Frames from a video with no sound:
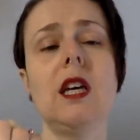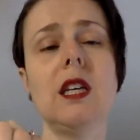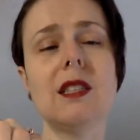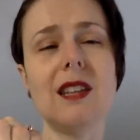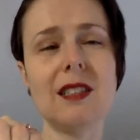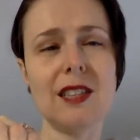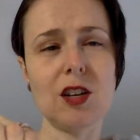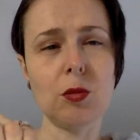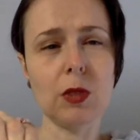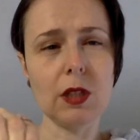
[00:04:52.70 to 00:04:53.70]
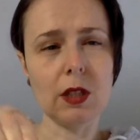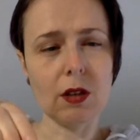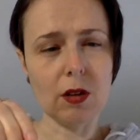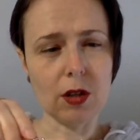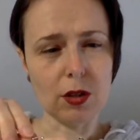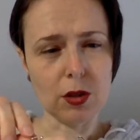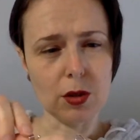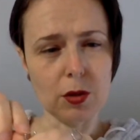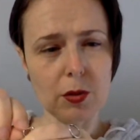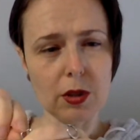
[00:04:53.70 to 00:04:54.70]
it's not terribly hard to
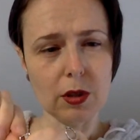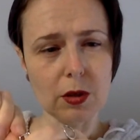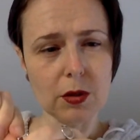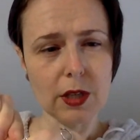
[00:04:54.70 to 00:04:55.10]
open and close.